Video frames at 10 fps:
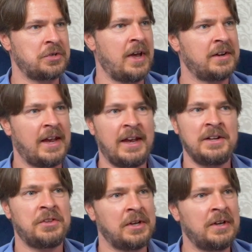had
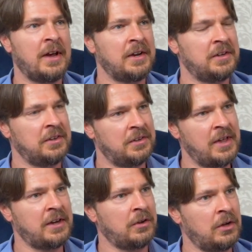anything like
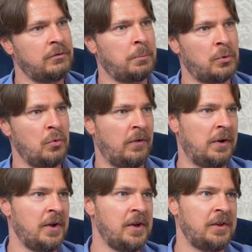that kind of approval.
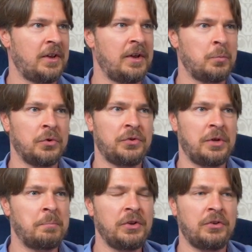It
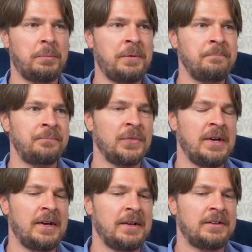must have been.
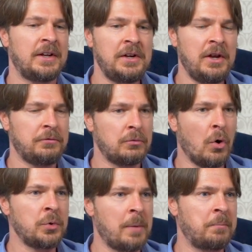They didn't have the
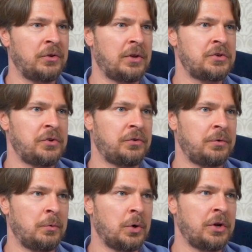raw numbers. They just
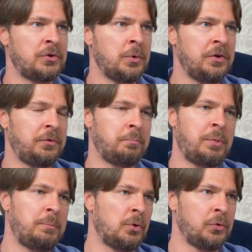what they do is
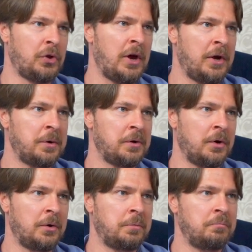people who say
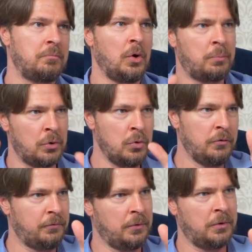
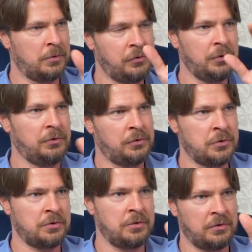approve, this
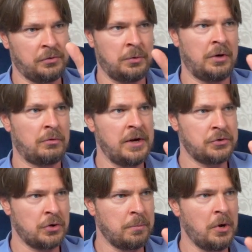institution is doing a great
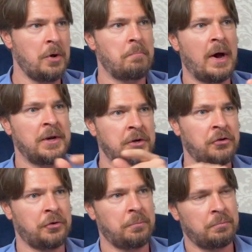job,
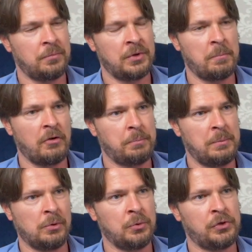minus number of
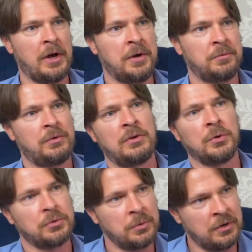people who say they're
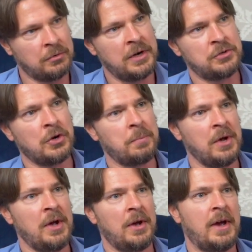not doing a great job,
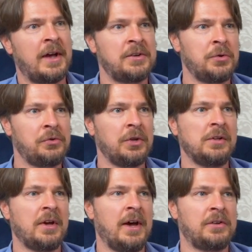and you still
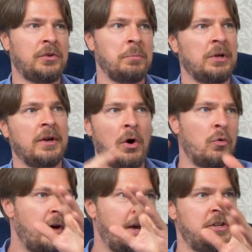had something like
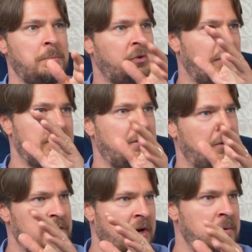over 80%
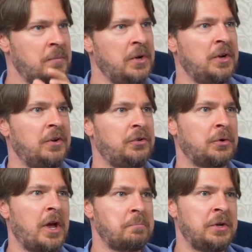every time. So
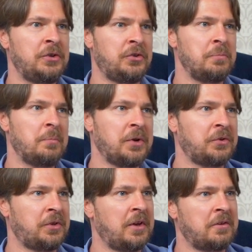that means you
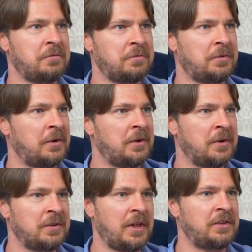must have,
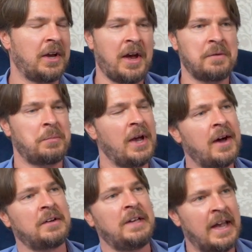there can be
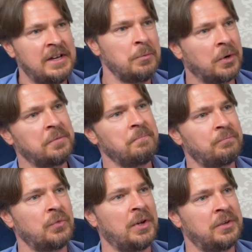hardly anyone
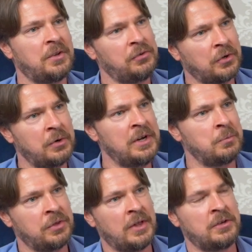disagreeing
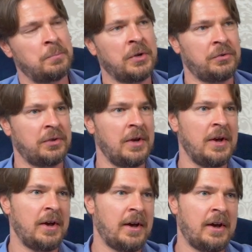with that. You must
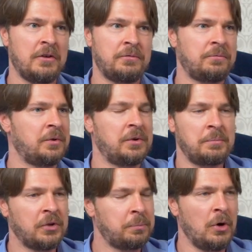have, it
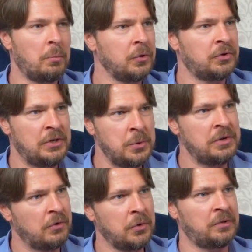must be almost
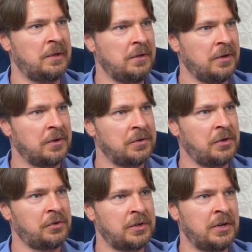universal,
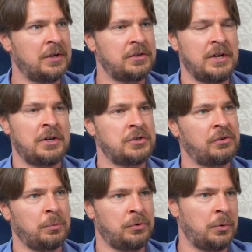this idea that the
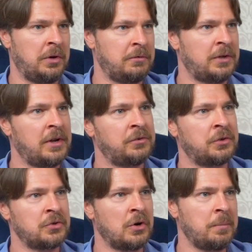NHS was doing a
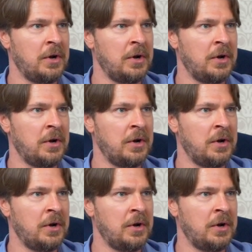fantastic job.